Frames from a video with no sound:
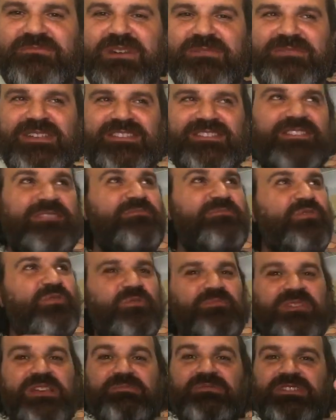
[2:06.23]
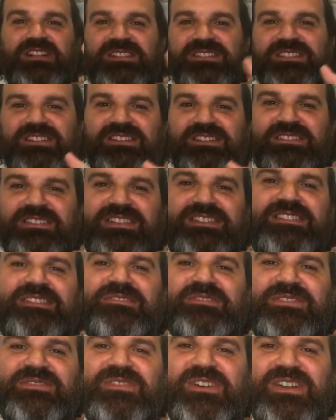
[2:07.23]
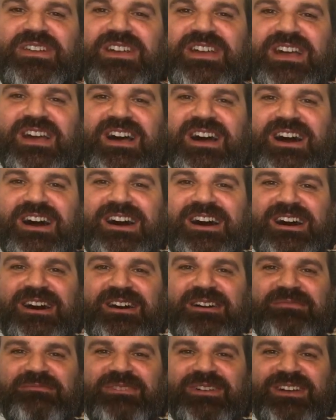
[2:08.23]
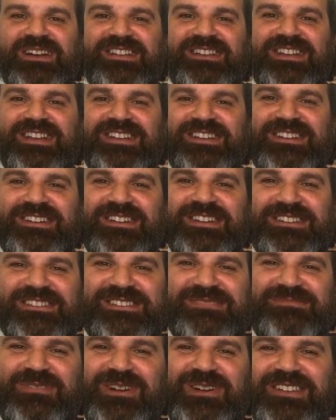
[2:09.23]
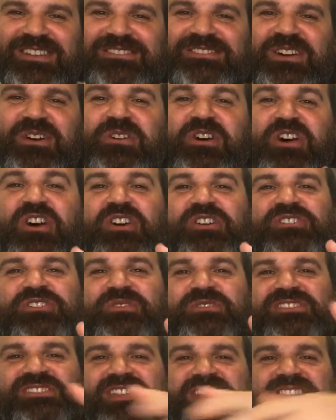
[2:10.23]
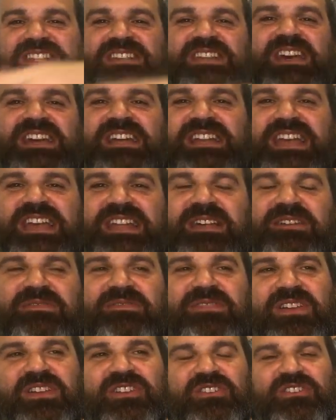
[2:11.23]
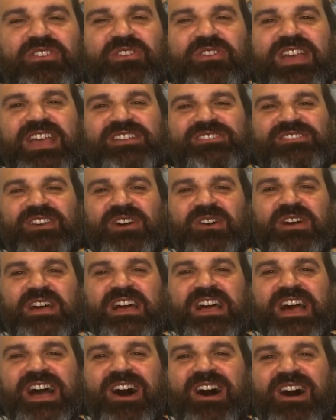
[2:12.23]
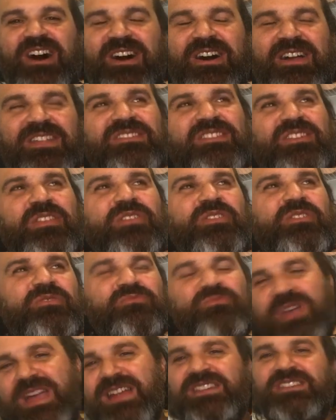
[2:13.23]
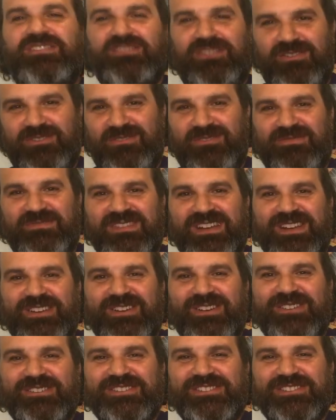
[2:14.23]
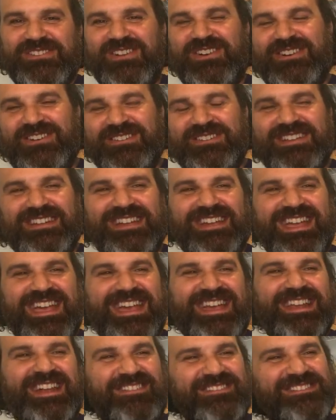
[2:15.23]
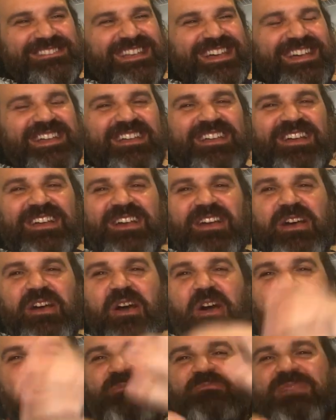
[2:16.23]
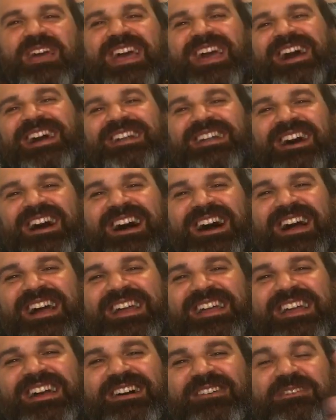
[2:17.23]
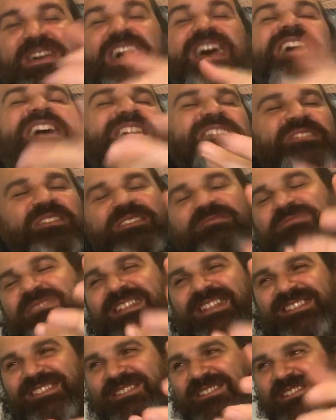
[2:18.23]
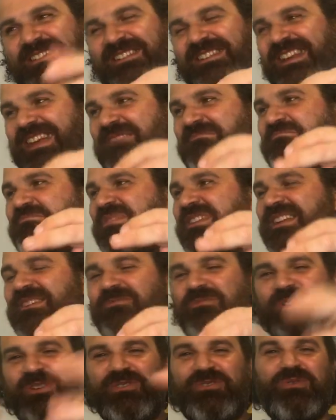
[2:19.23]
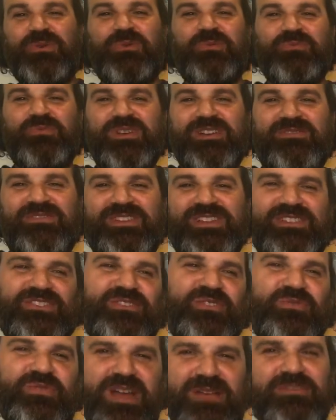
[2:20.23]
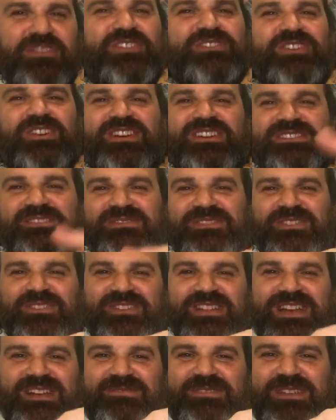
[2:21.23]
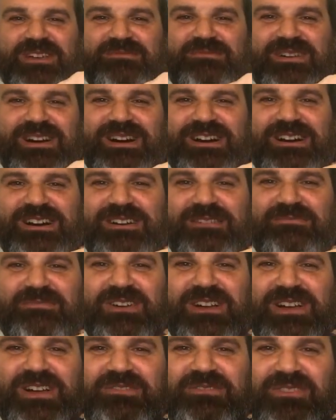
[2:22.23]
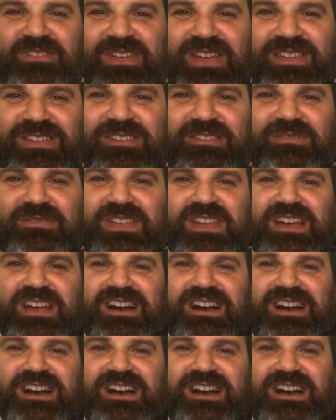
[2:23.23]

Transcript: I met some cool people out there, and that, and that was fun. Um, you're gonna spoil us? No. So it's Sunday night, and I figured, okay, so on the radio, I heard a song, and I was like, man, I a I know how to play this song, and b what a cool riff it is. So grab your guitars if you don't have them. Um, well, thank you.